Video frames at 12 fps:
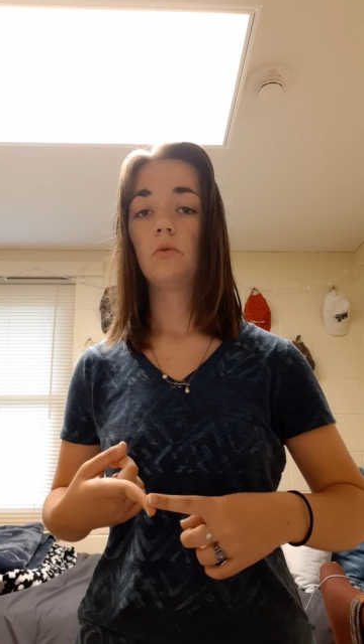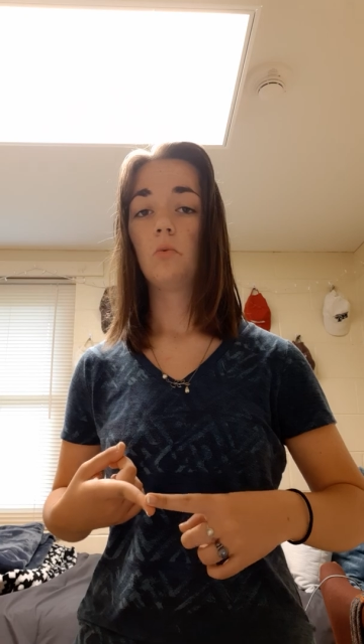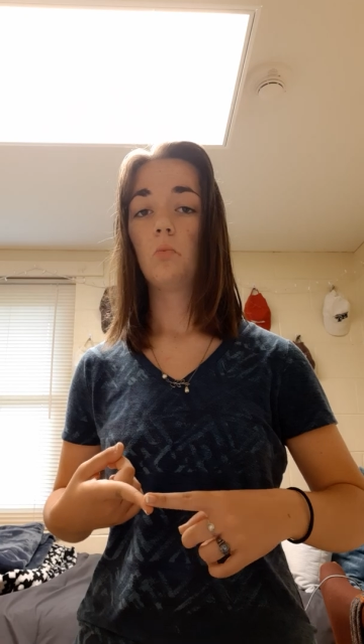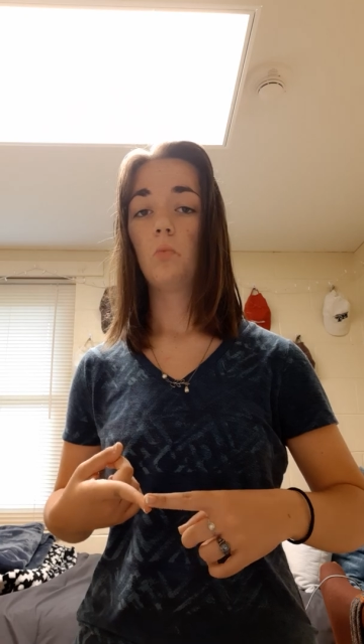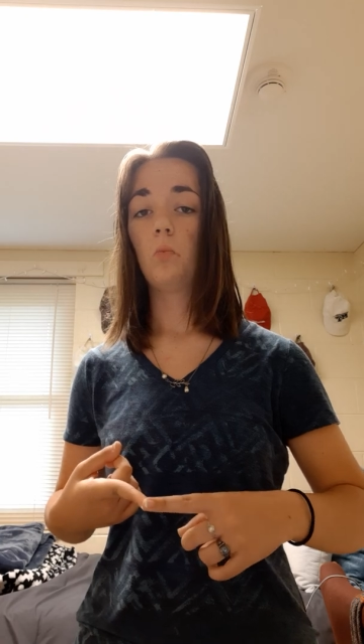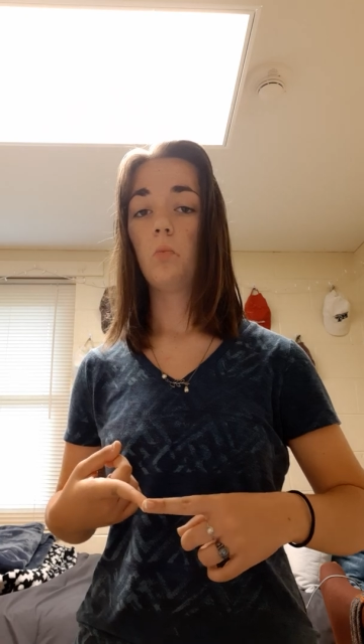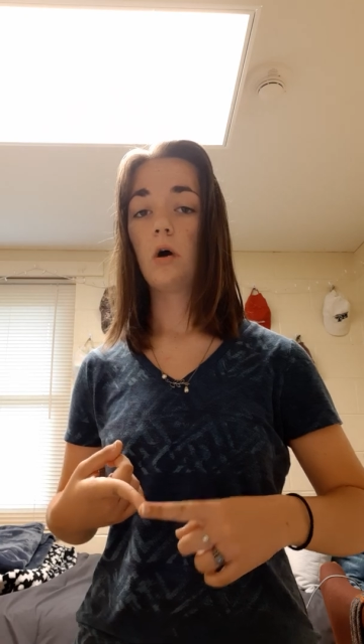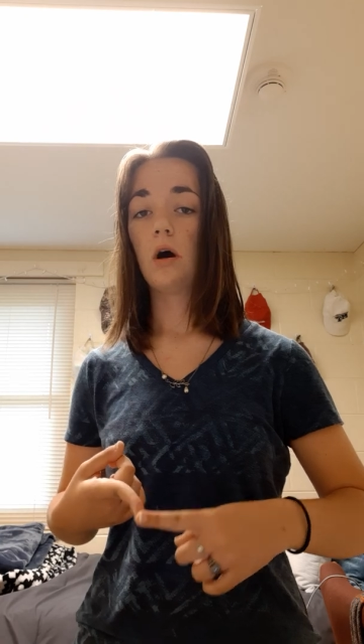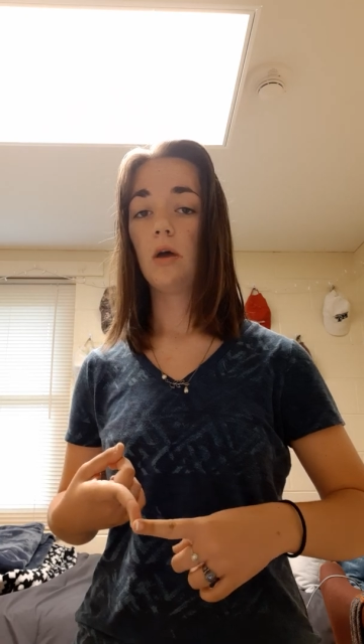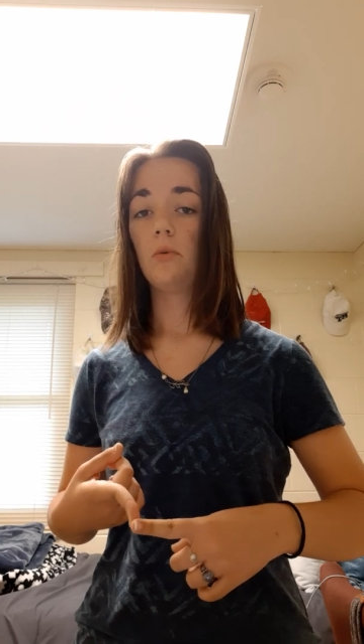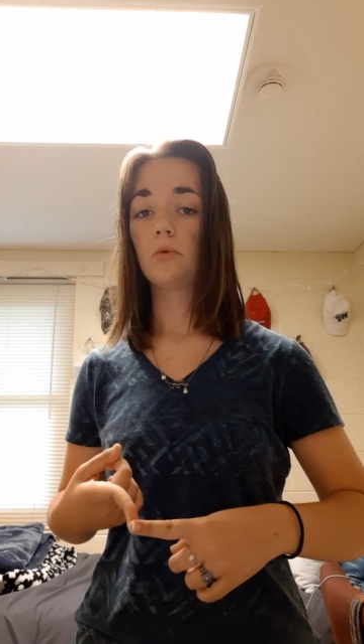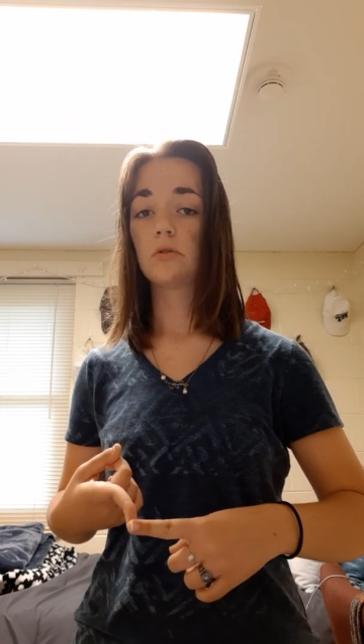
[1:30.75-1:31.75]

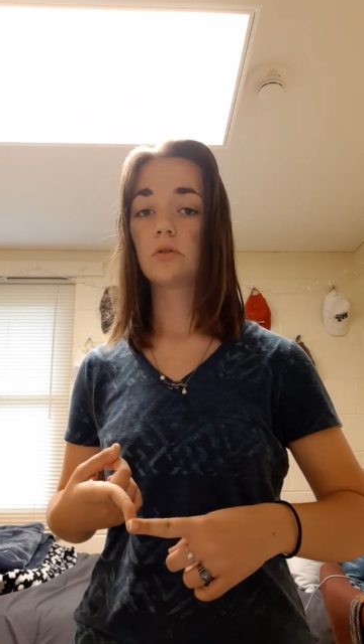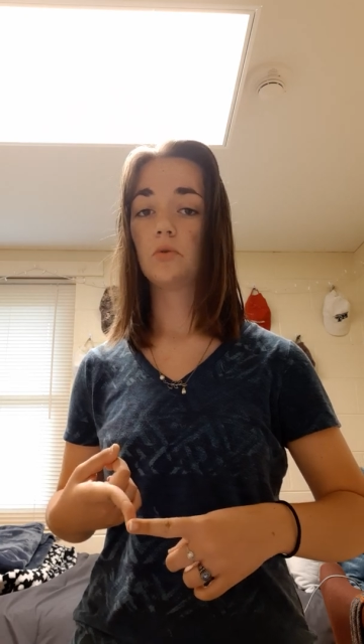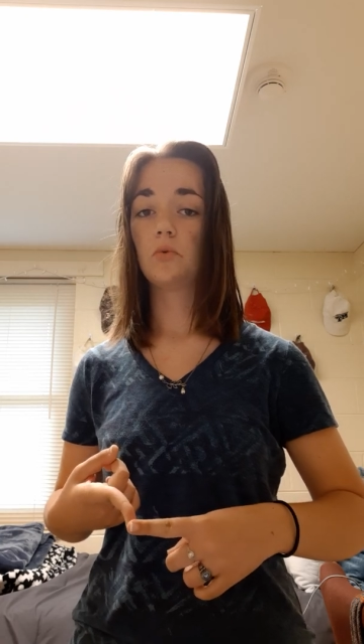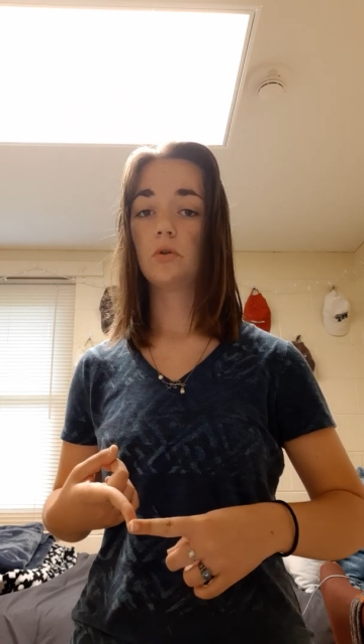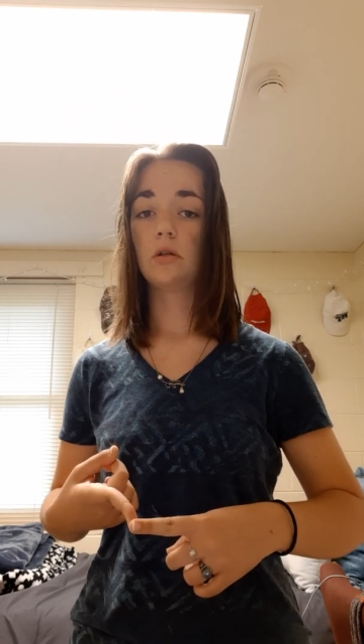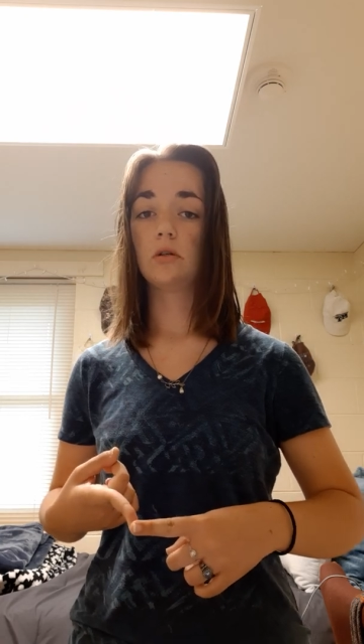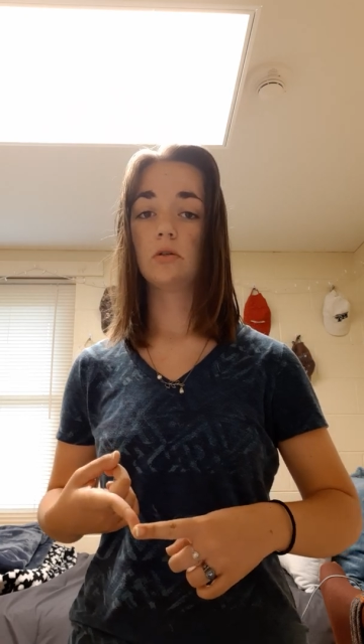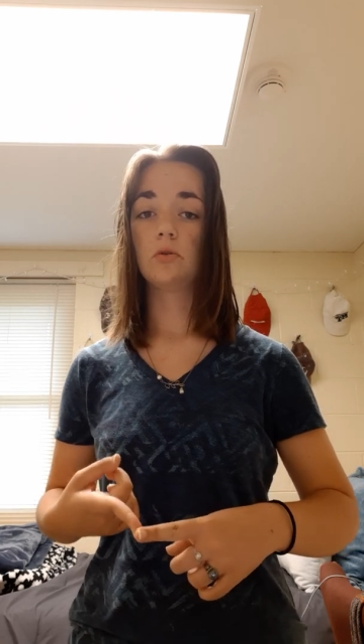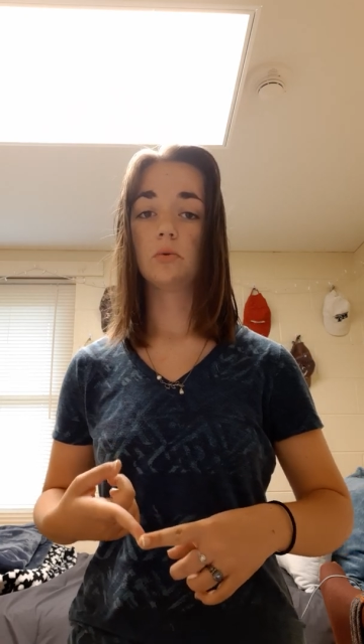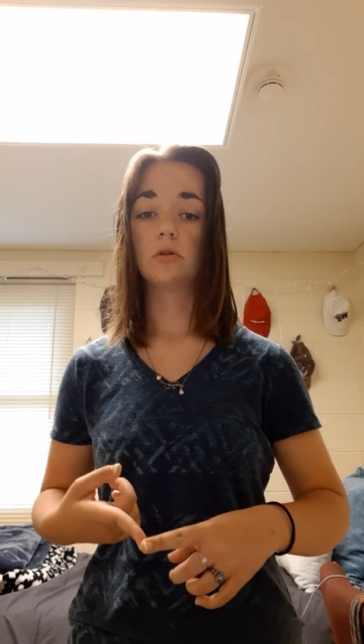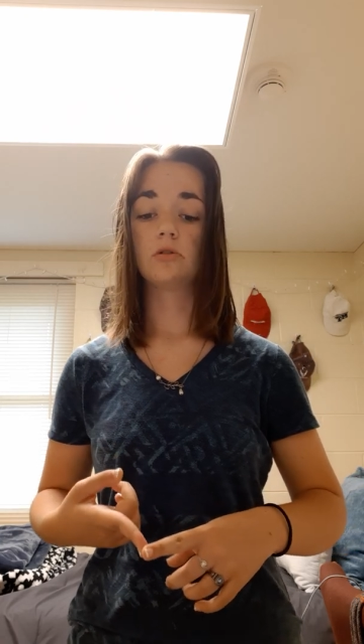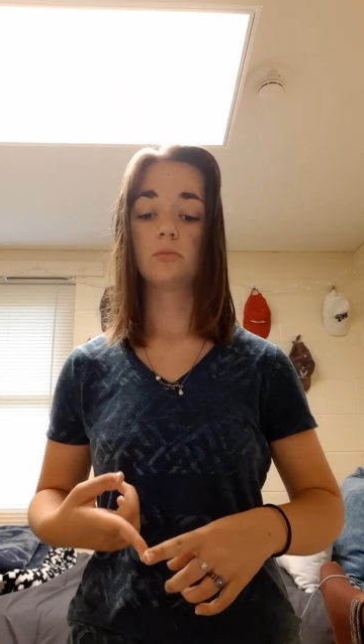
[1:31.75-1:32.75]
why we're so addicted to
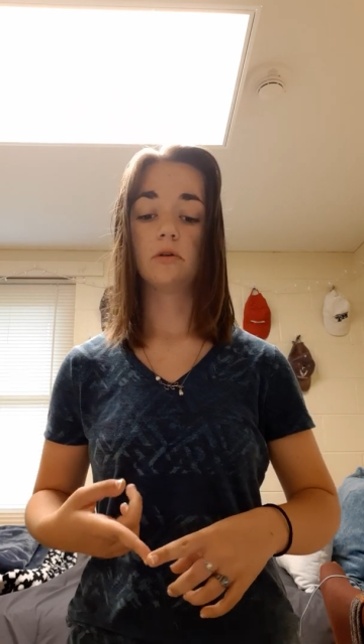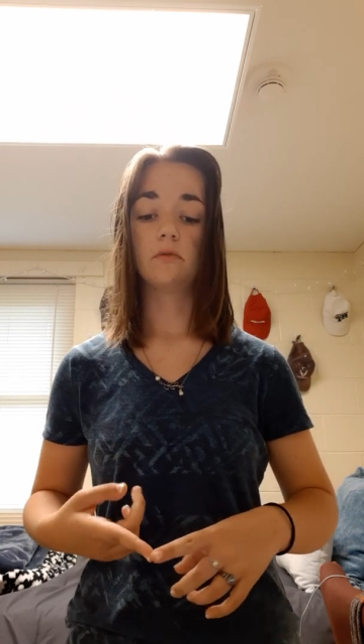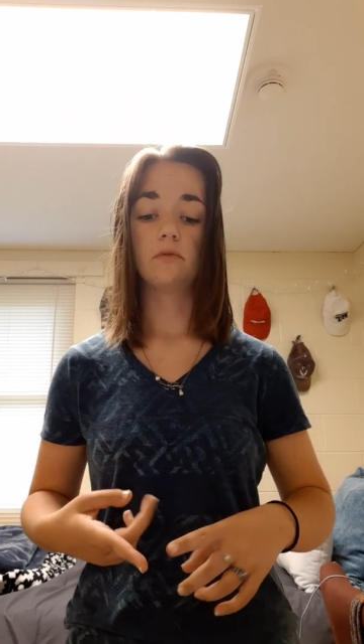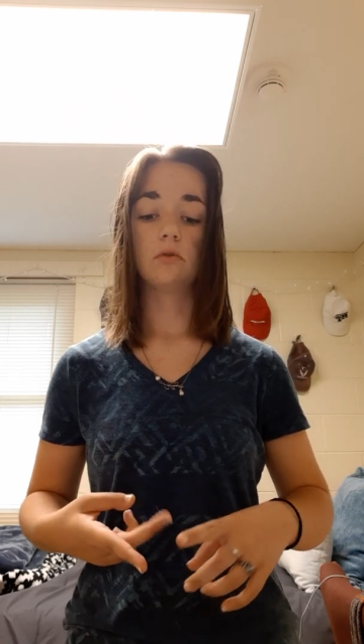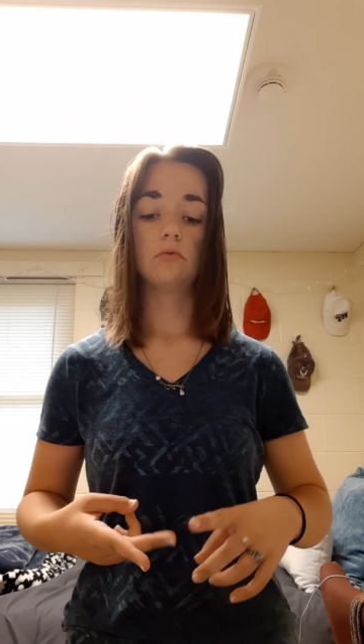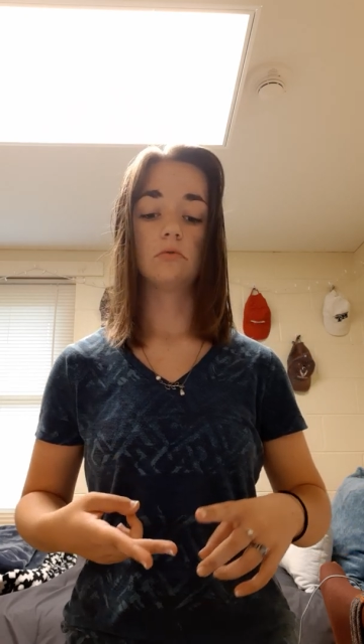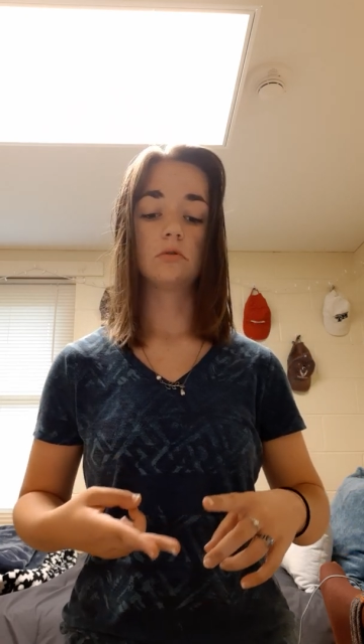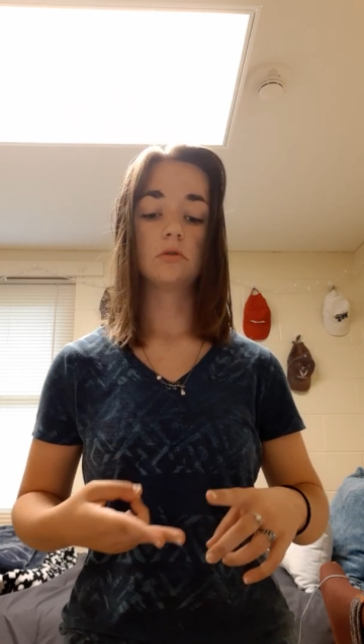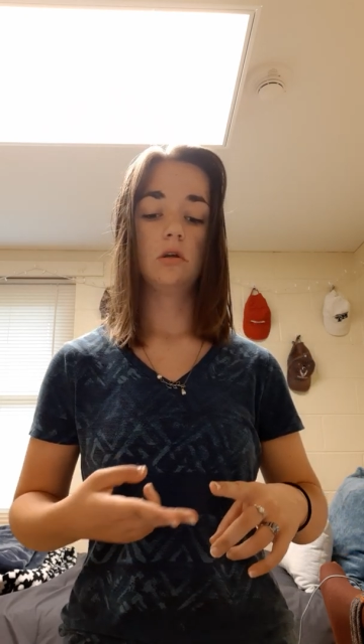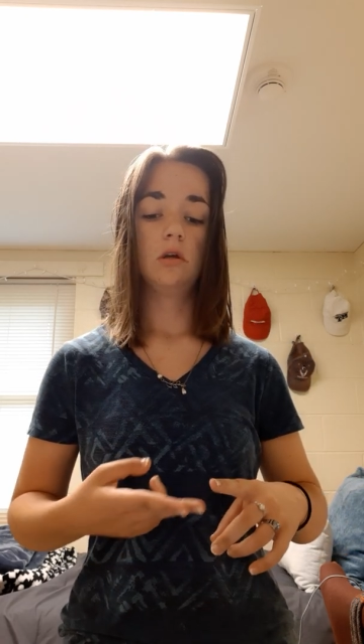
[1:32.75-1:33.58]
our smartphones